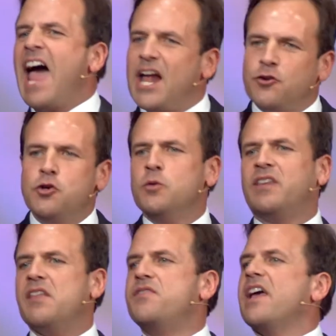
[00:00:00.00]
And you
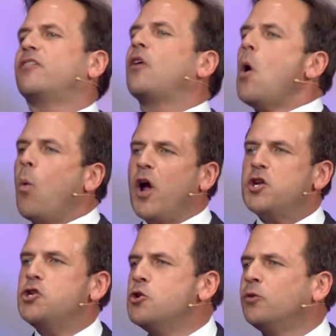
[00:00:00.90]
did this.
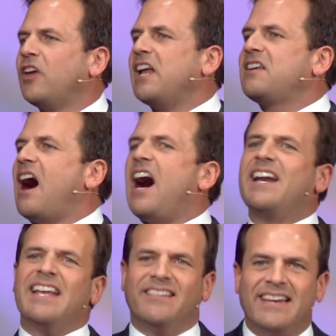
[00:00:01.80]
What you did,
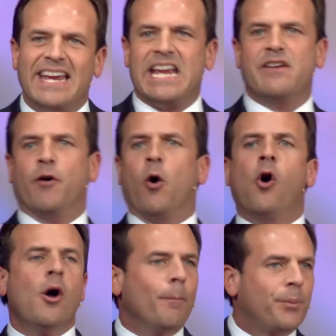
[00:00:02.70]
God, is evil,